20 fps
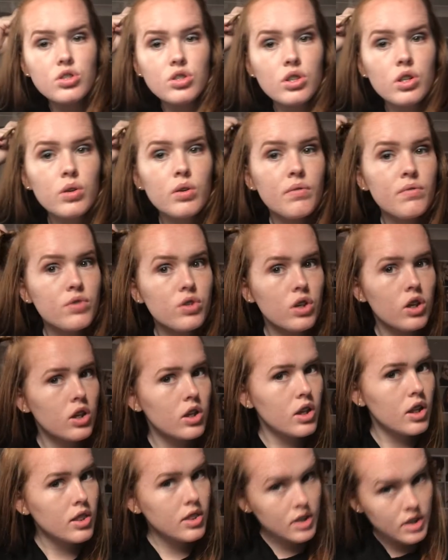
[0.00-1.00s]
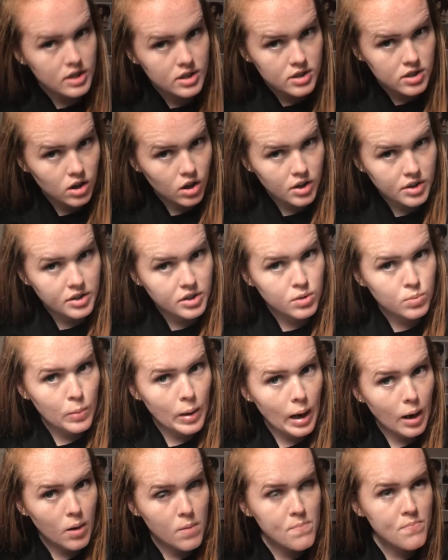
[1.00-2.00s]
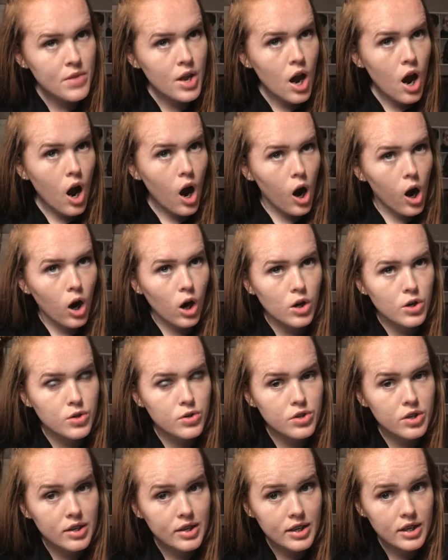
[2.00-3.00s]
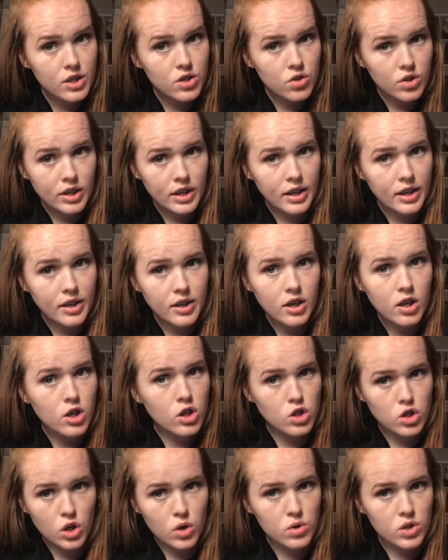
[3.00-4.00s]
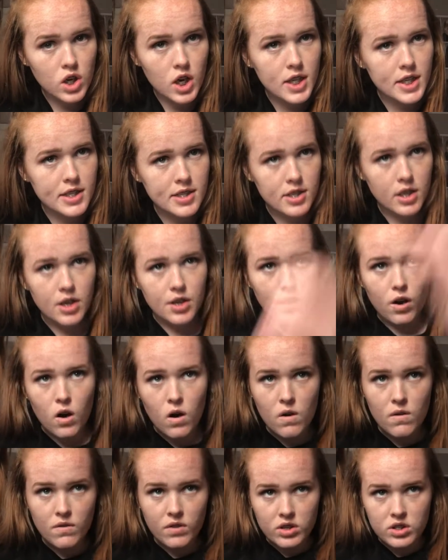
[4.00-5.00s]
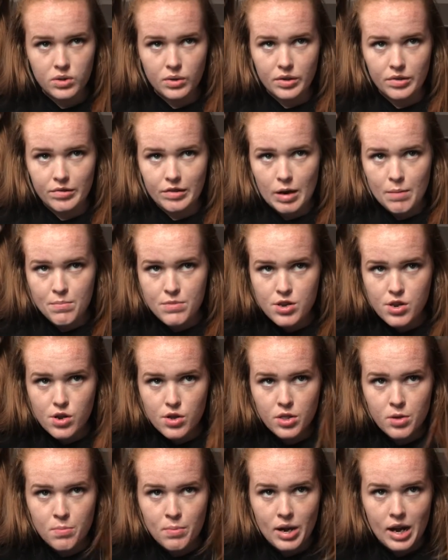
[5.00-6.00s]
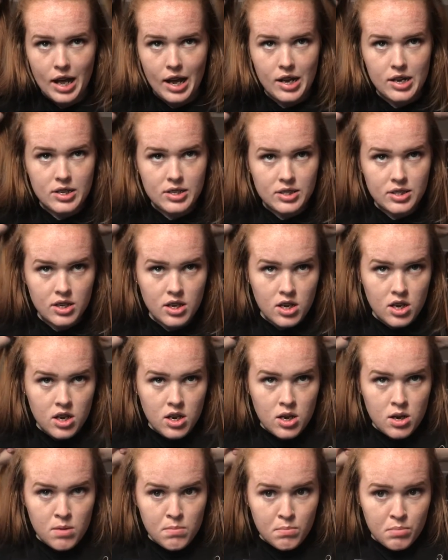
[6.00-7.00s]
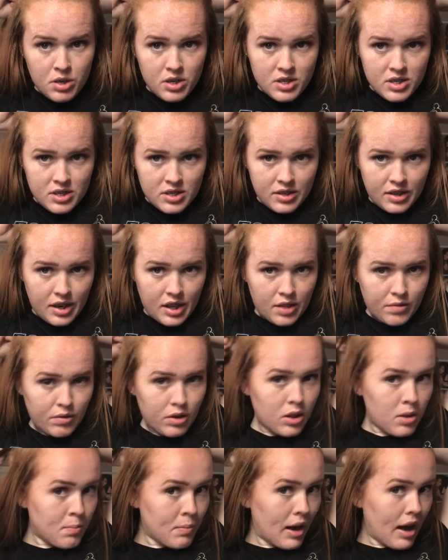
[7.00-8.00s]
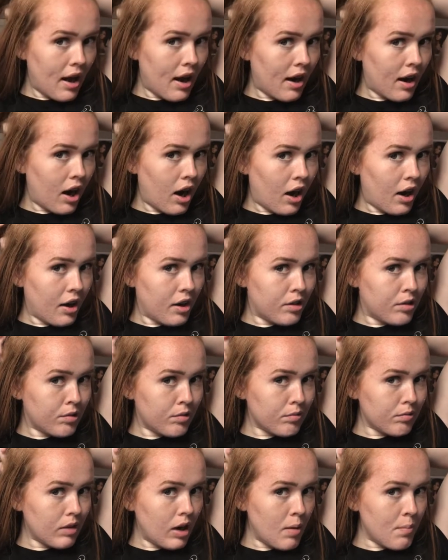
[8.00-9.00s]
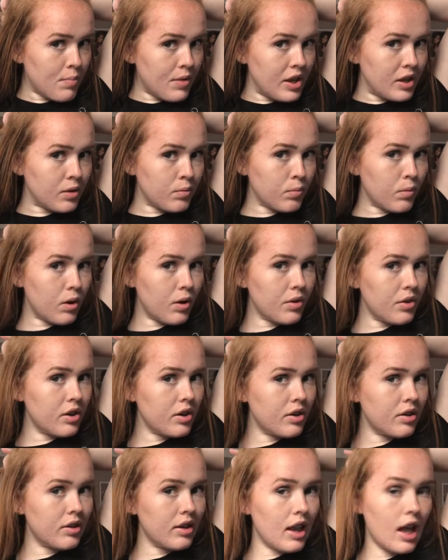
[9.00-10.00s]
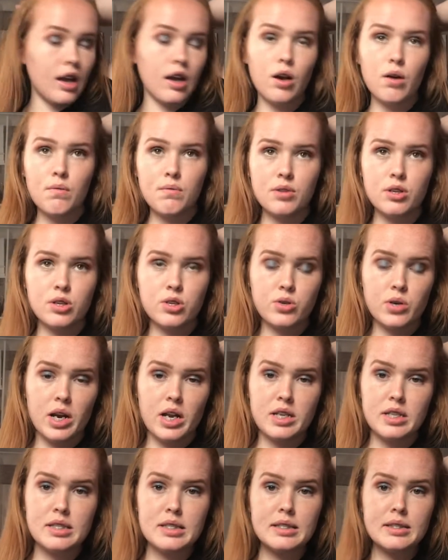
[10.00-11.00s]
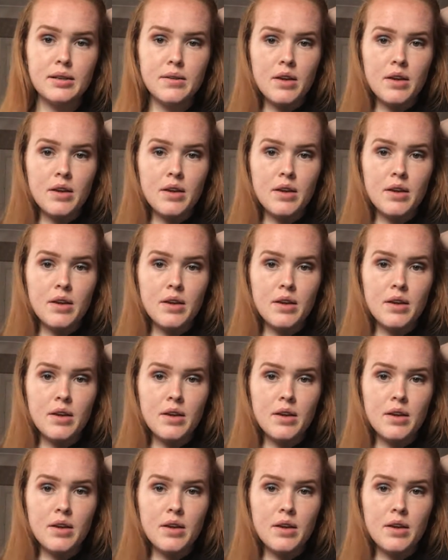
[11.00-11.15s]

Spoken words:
you have done this side as well, I literally don't tie this side off. So I grab the other plait, put it together at the back. I grab this one, let go of the strands.